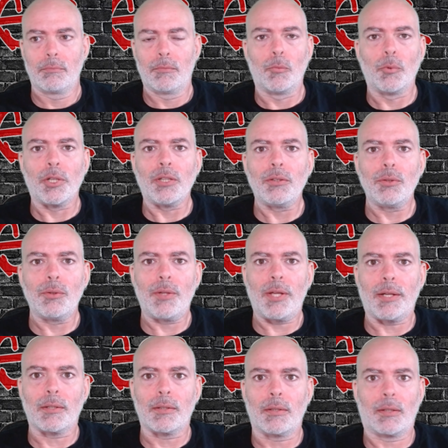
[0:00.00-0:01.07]
What do you do
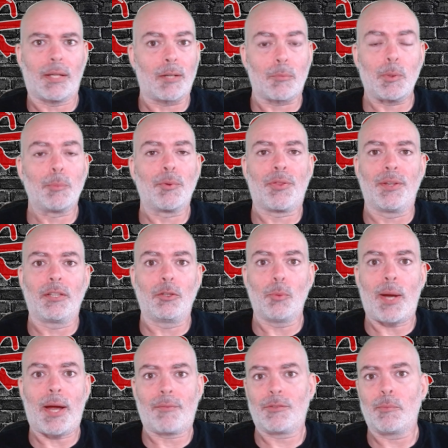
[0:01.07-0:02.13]
then? A lot of people think you
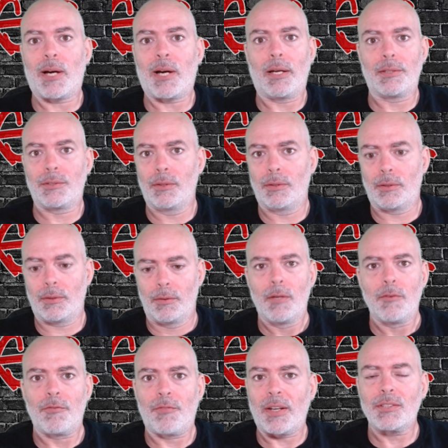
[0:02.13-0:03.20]
have to buy a
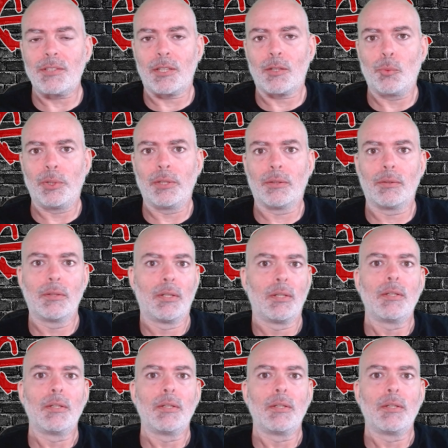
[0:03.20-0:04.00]
Fanatec wheel